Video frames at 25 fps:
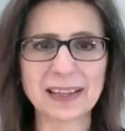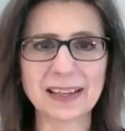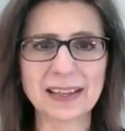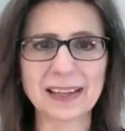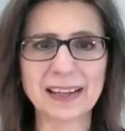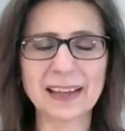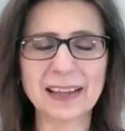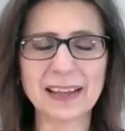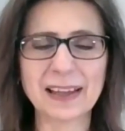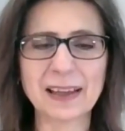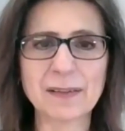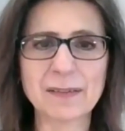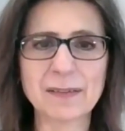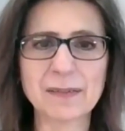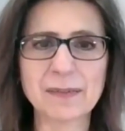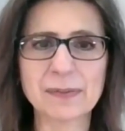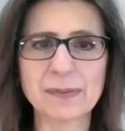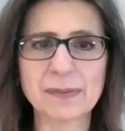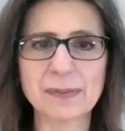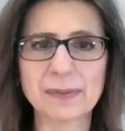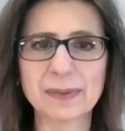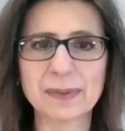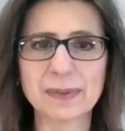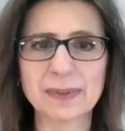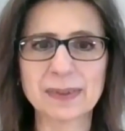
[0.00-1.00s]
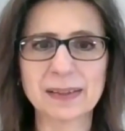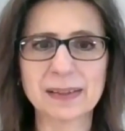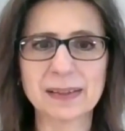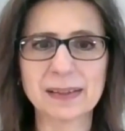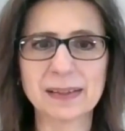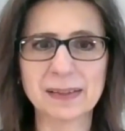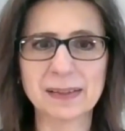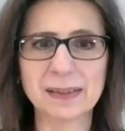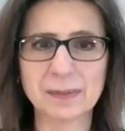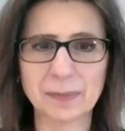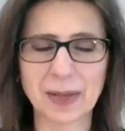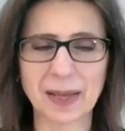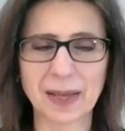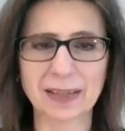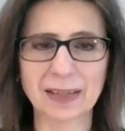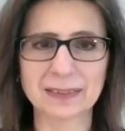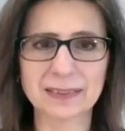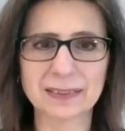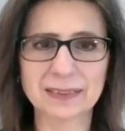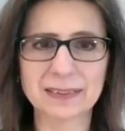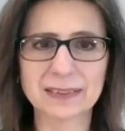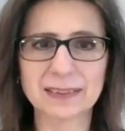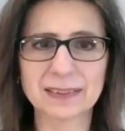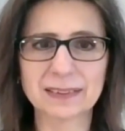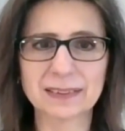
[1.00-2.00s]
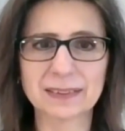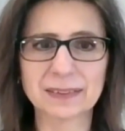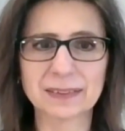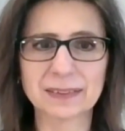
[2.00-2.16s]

I have in the past